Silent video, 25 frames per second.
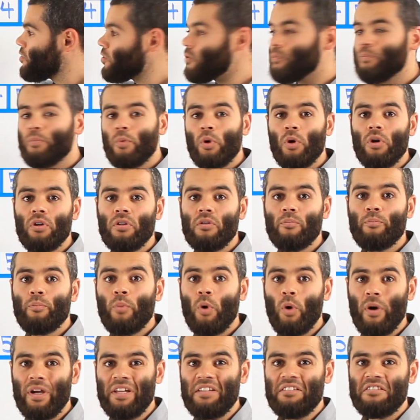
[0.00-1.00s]
to put
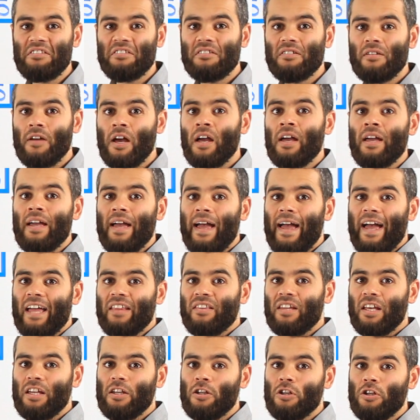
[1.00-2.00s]
points
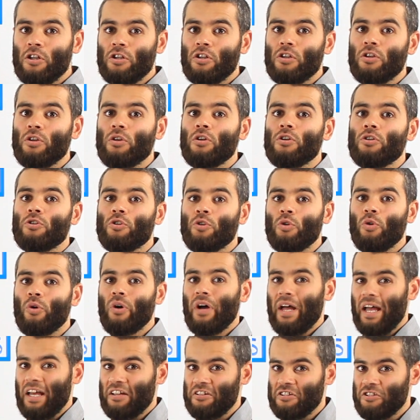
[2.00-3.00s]
and then
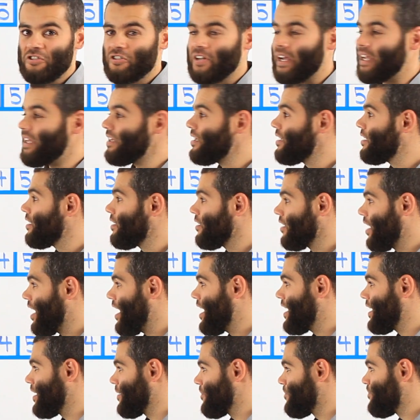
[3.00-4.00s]
draw our straight
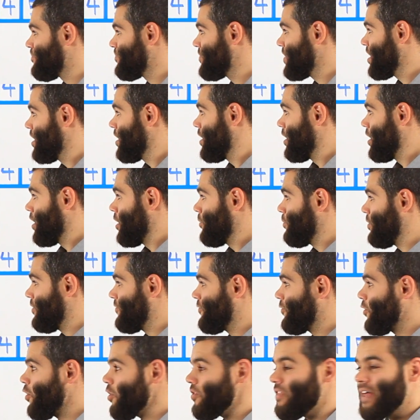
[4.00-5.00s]
line.
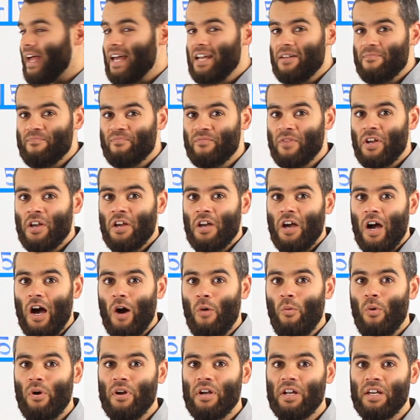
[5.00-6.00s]
Before that,
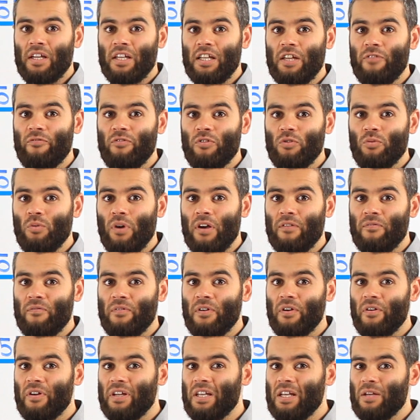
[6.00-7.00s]
I want to give you a
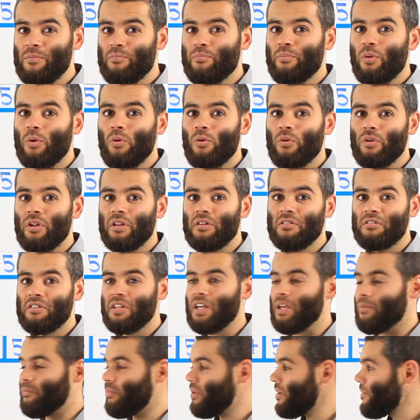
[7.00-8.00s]
very important
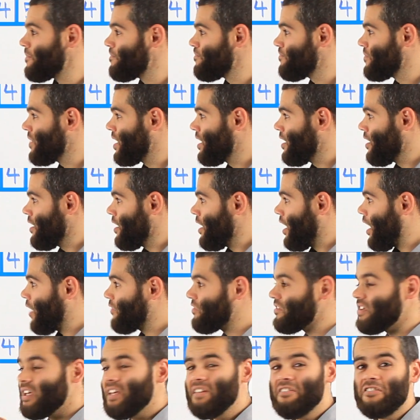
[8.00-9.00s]
tip.
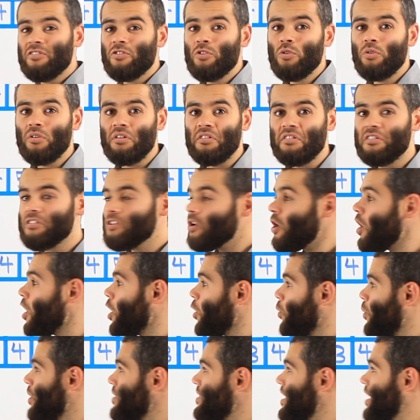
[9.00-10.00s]
I've seen students,
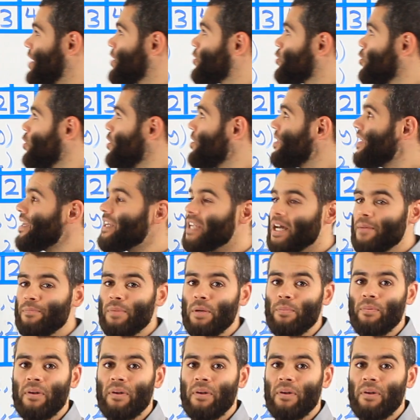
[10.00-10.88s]
when they draw their number